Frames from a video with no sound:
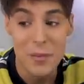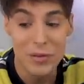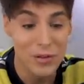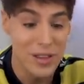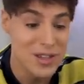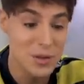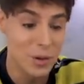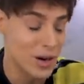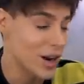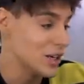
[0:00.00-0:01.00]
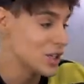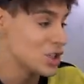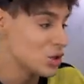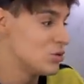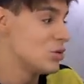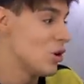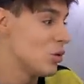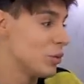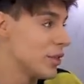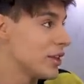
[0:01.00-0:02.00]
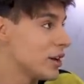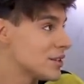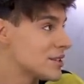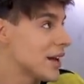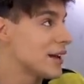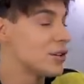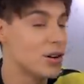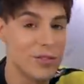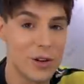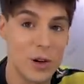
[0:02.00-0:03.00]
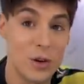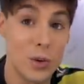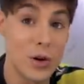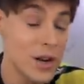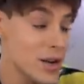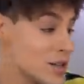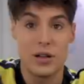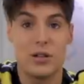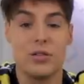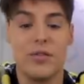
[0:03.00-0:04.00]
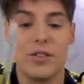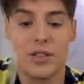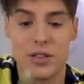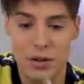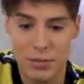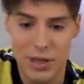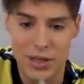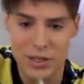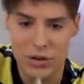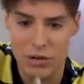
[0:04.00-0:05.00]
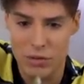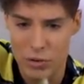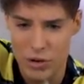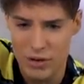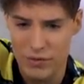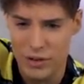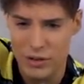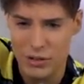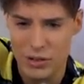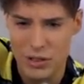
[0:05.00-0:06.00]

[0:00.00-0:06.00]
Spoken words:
But for this one, I just don't know what the standard of a good one is. I don't know if this is gonna be easier or more difficult.